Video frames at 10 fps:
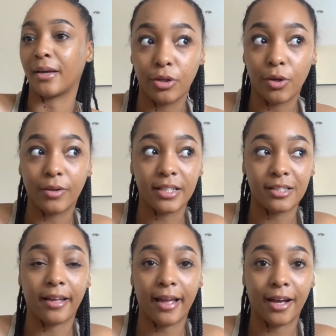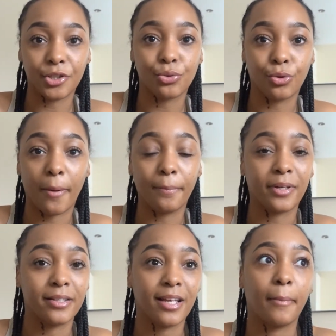You know, there's like actual
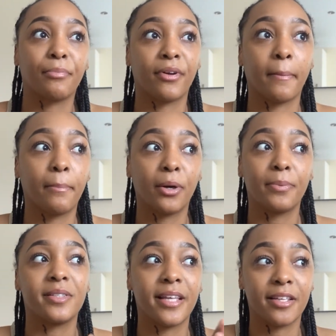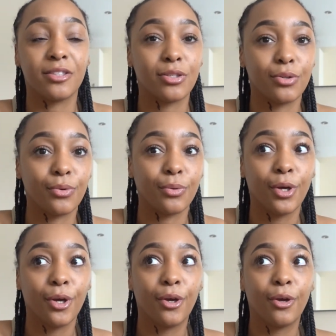companies that bring puppies into
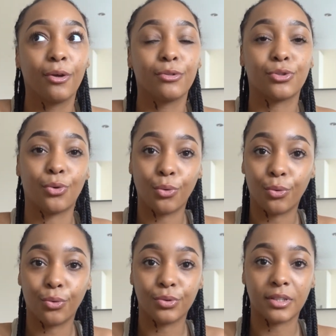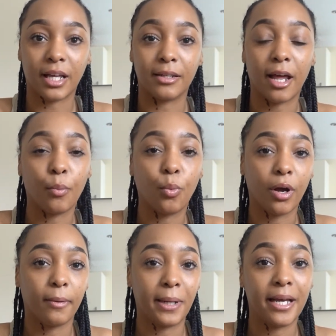schools and like
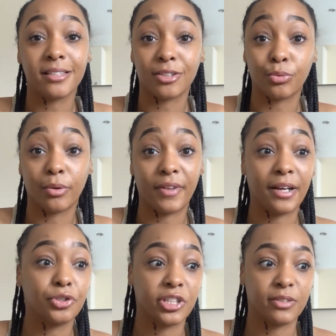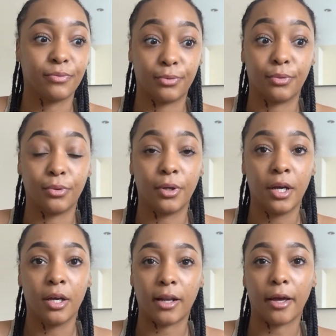workplaces and all of that, just for
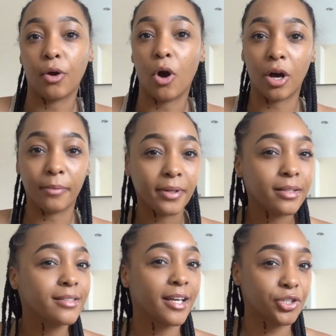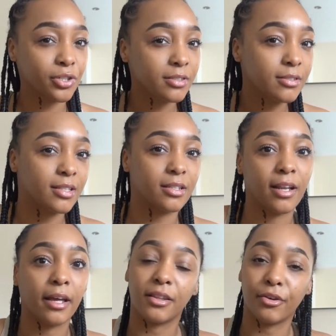like calming sessions and
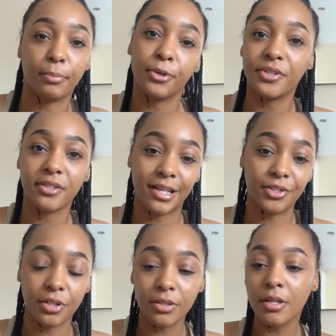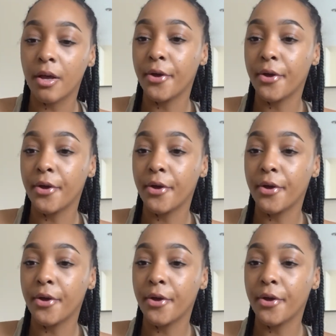like therapeutic sessions.